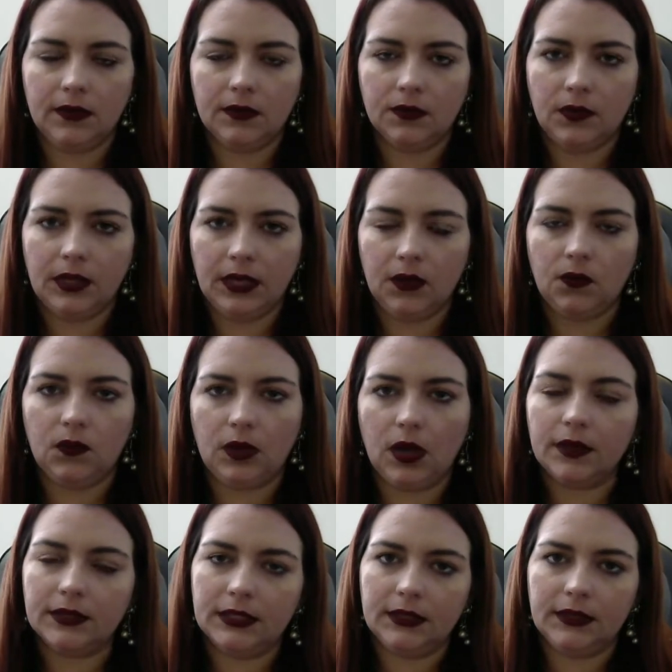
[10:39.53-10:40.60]
When I
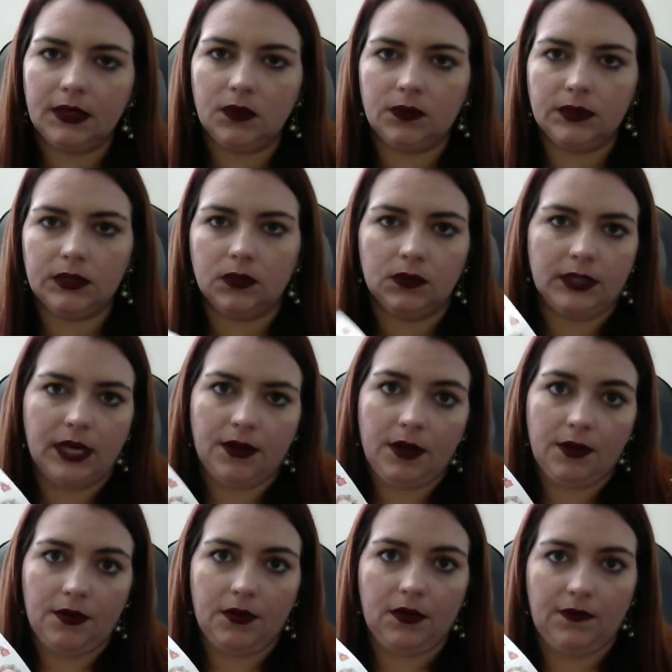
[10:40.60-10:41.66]
logged in, they were sold out. I
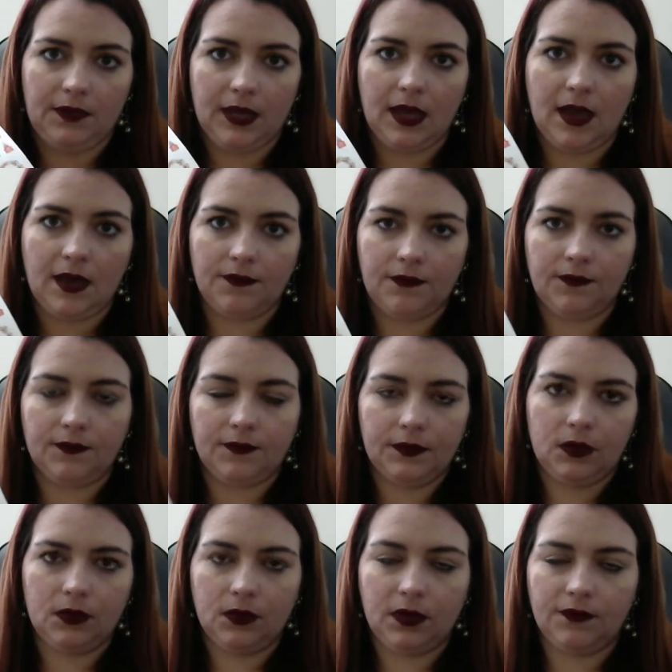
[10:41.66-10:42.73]
don't know if they have,
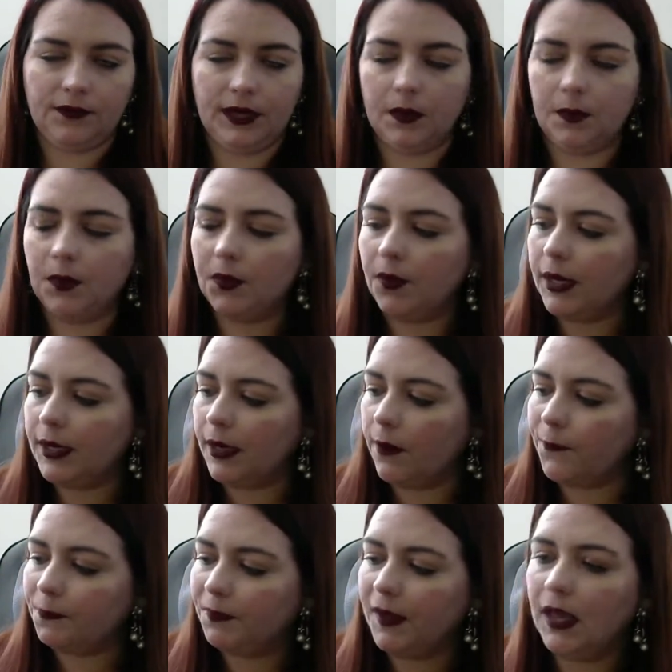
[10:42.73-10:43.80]
you know, available right now.
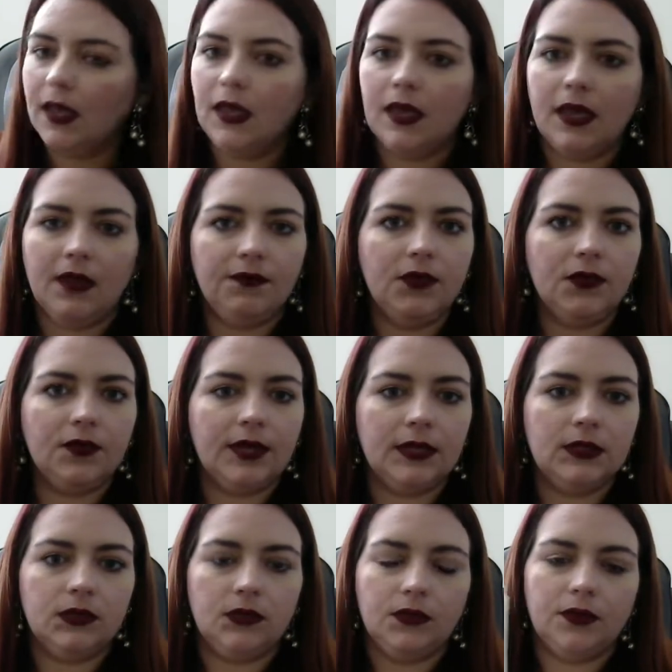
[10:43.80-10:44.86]
If you don't get
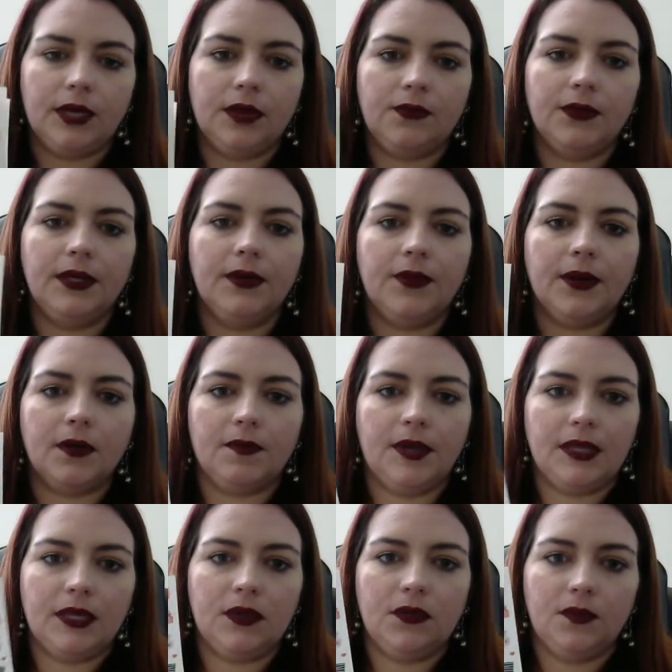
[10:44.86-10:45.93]
to do that, I really
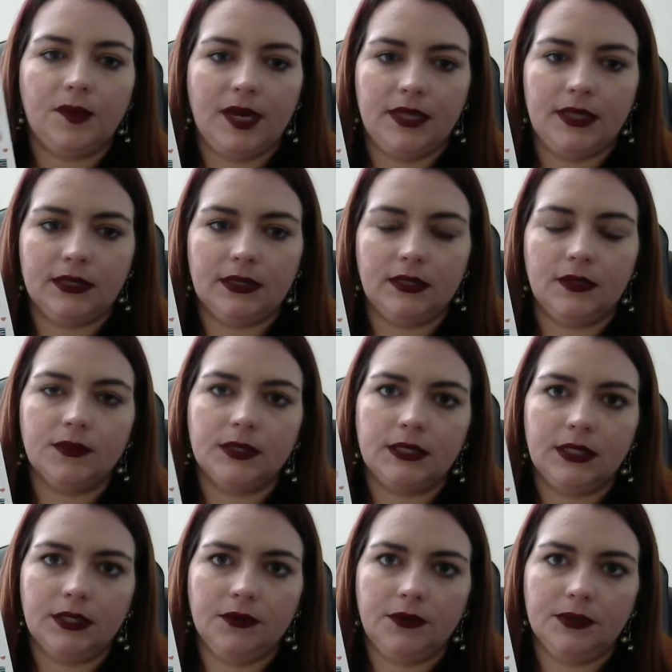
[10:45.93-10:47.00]
recommend that you buy this little
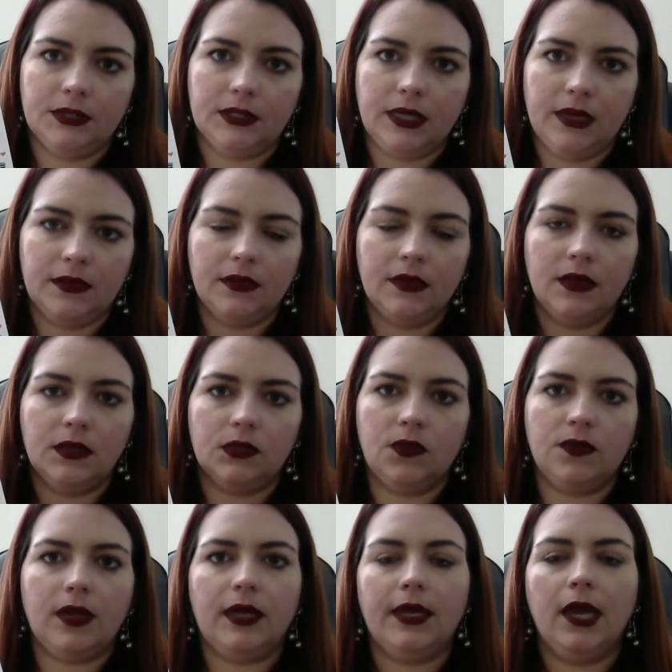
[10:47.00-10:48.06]
sticker set so
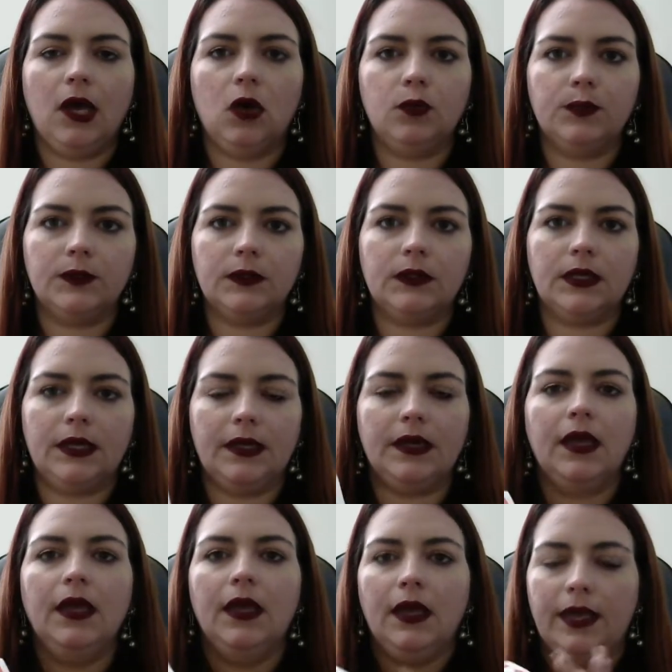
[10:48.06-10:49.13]
that it
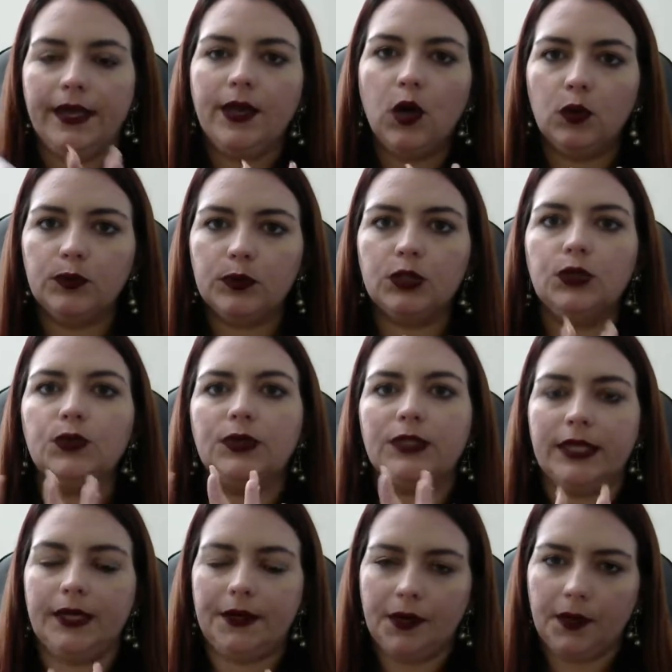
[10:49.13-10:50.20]
helps you
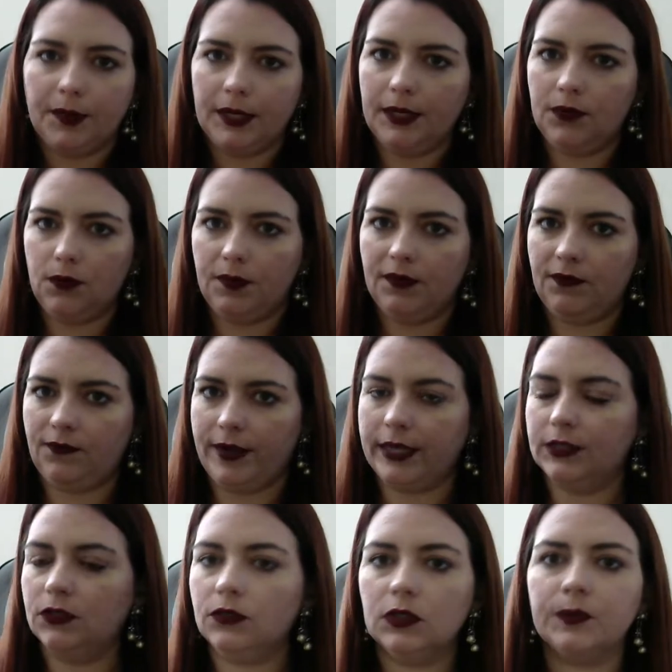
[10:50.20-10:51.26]
set it up a little bit
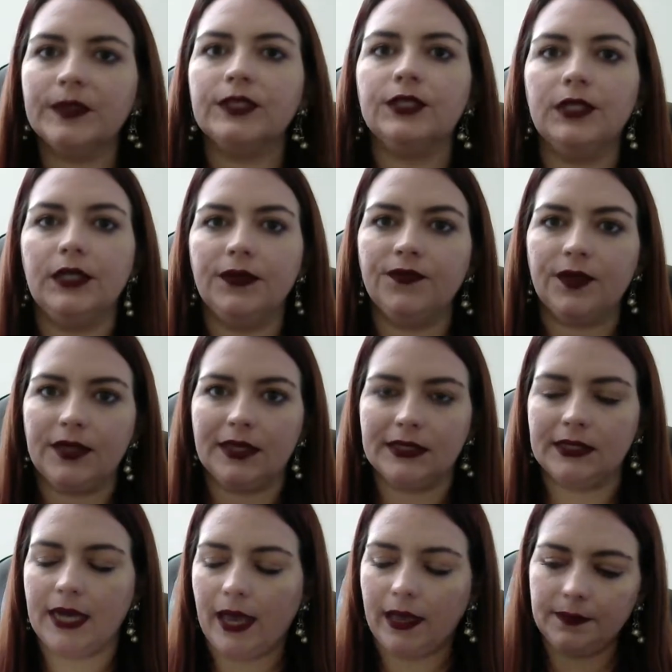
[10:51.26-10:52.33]
faster, especially for the
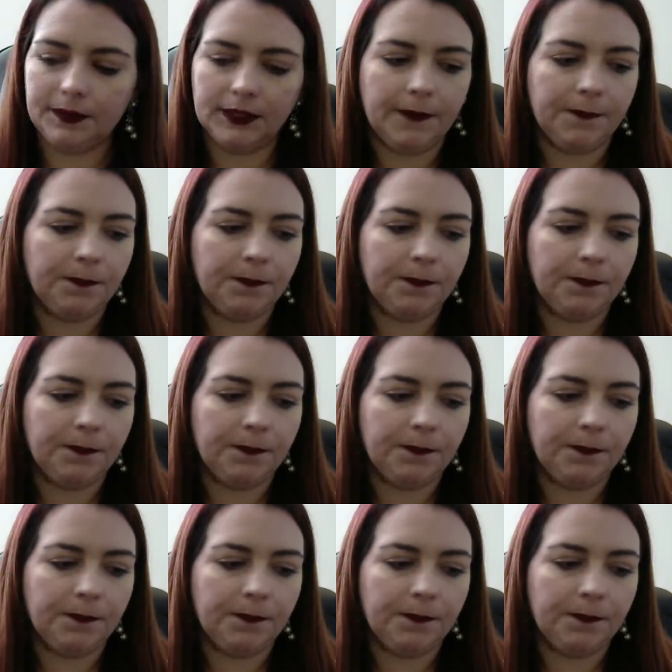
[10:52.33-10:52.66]
tabs.